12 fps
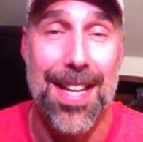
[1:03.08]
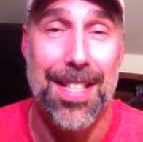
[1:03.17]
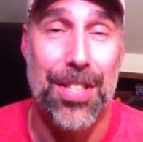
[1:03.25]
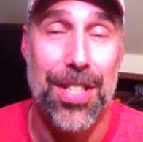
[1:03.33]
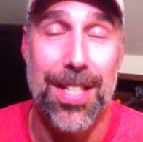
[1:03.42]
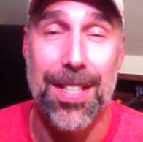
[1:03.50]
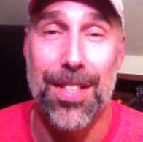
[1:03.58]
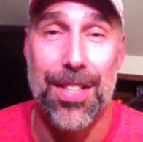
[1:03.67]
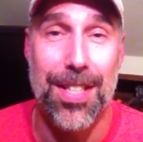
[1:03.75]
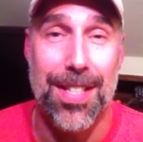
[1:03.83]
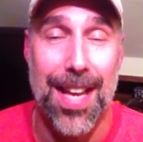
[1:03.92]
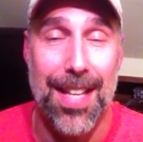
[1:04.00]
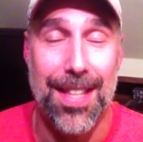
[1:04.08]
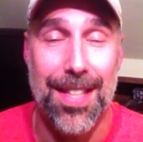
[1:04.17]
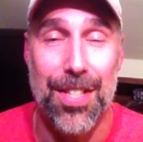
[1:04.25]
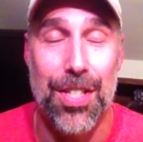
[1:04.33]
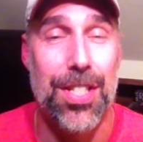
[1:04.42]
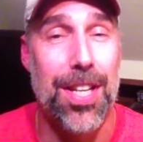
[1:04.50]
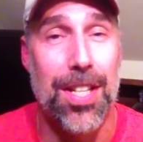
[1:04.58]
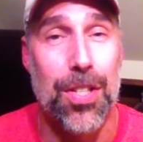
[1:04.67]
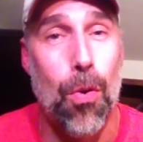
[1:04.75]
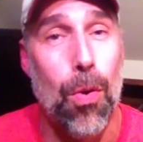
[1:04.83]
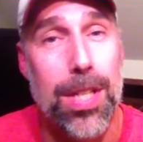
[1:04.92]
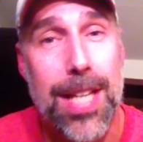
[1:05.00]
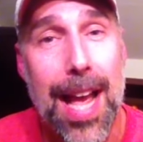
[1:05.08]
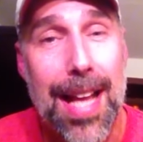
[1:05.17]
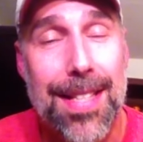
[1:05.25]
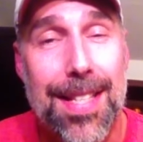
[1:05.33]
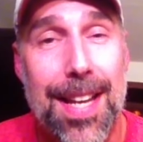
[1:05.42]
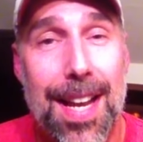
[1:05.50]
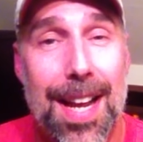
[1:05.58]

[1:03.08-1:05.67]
She does quartet